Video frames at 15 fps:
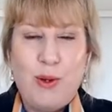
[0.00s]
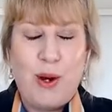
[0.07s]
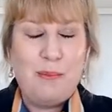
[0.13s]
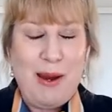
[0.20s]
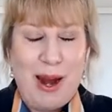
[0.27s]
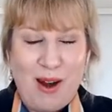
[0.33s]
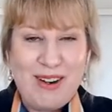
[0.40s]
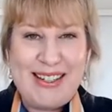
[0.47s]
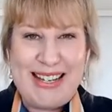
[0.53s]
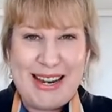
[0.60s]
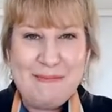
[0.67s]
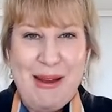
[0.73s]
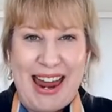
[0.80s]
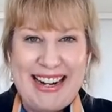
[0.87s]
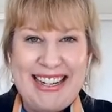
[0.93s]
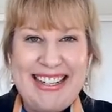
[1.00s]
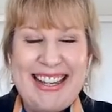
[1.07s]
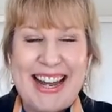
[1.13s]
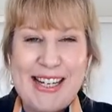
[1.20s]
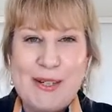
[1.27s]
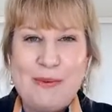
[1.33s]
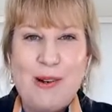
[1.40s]
parenting matter.
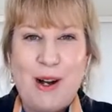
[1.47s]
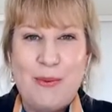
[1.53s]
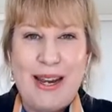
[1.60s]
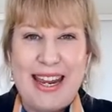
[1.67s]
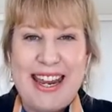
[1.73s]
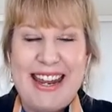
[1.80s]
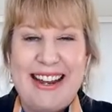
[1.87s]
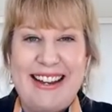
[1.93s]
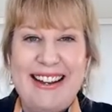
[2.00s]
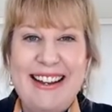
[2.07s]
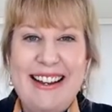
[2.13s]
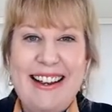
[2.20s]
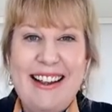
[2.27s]
That's why we're here.